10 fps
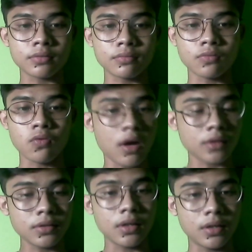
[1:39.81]
want
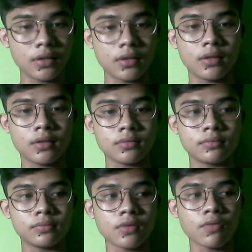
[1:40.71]
in
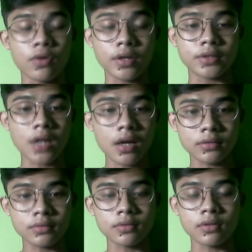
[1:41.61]
for their child
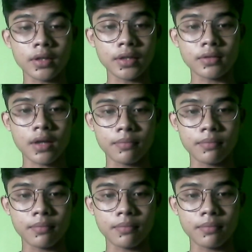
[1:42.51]
learning time.